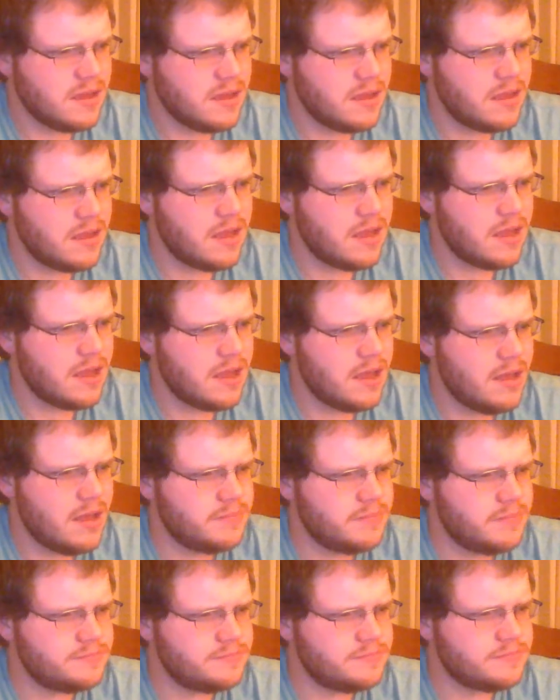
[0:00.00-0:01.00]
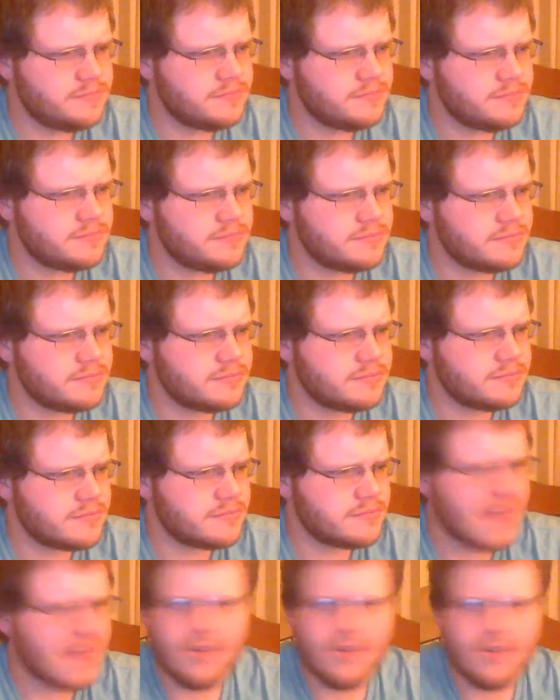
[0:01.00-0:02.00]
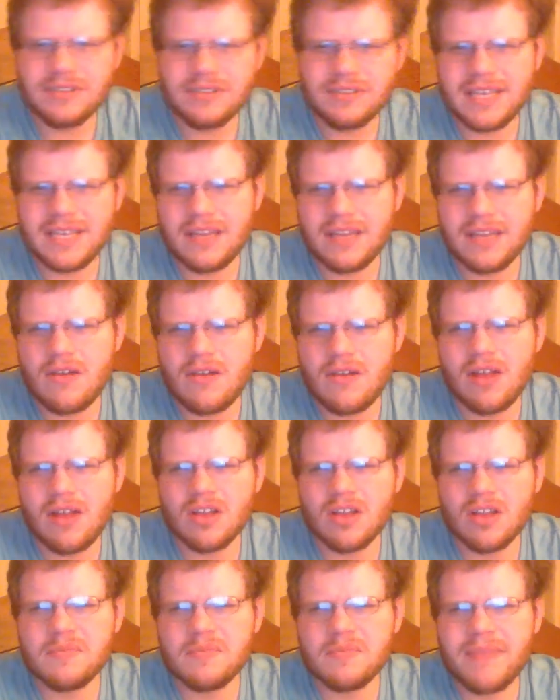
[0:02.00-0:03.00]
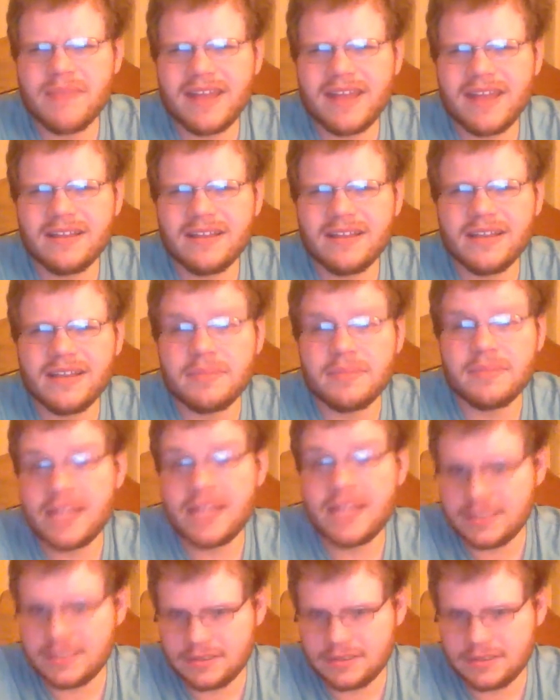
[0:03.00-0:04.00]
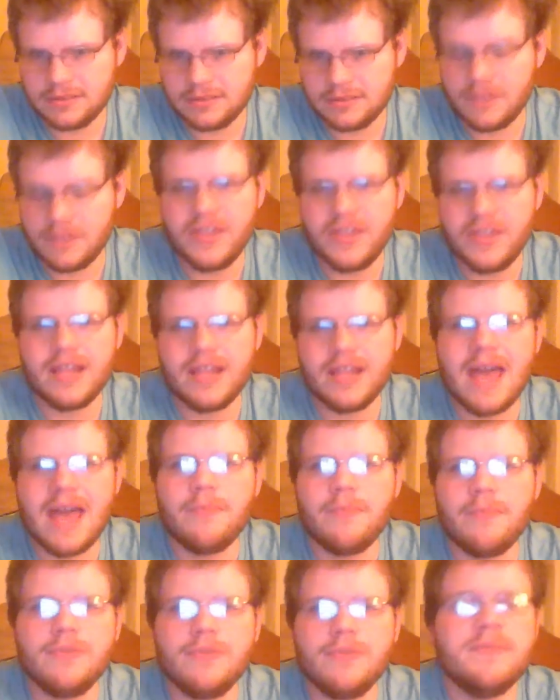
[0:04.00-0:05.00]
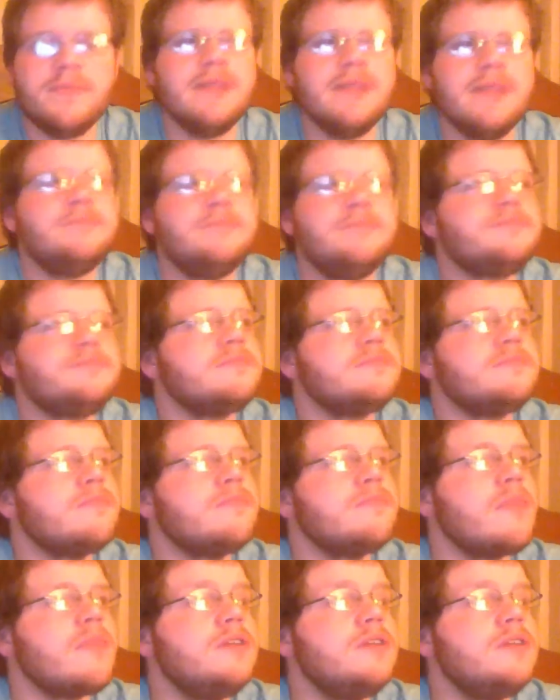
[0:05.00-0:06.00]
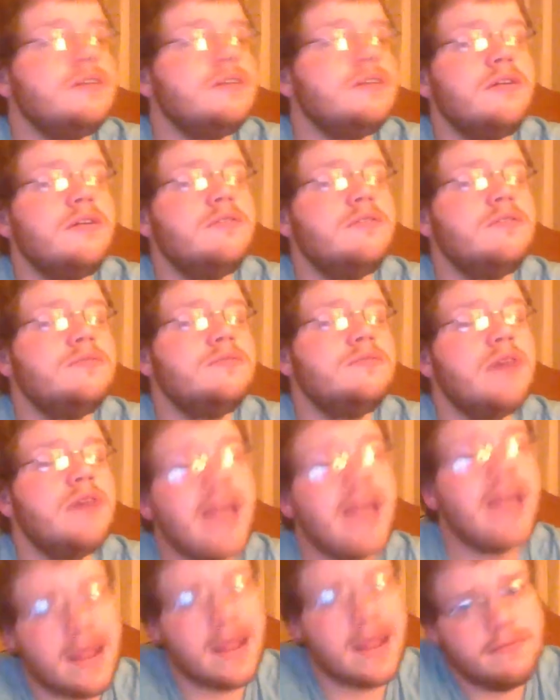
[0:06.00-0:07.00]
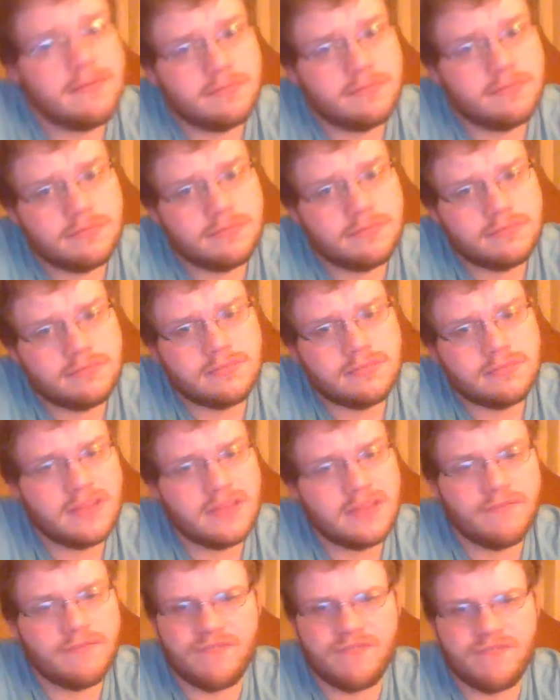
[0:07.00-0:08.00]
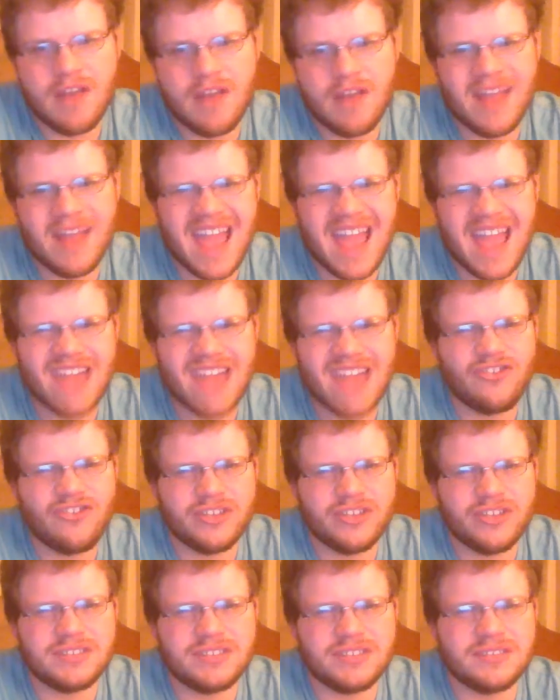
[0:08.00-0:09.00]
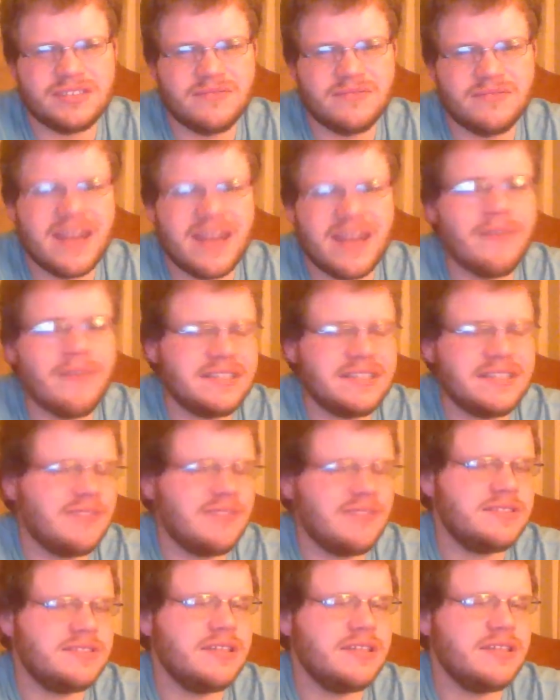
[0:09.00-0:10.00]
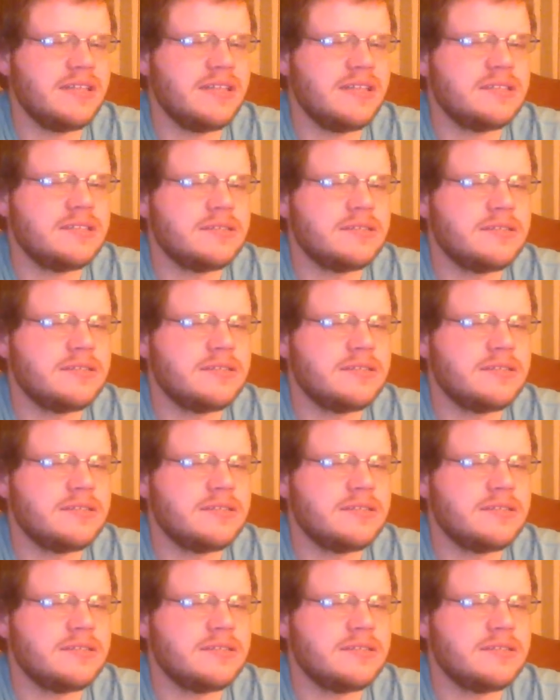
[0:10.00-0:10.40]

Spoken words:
I don't exactly know how long I've been battling it, but that's the thing that happened with me. So, again, very anxious when I went to go see Liz.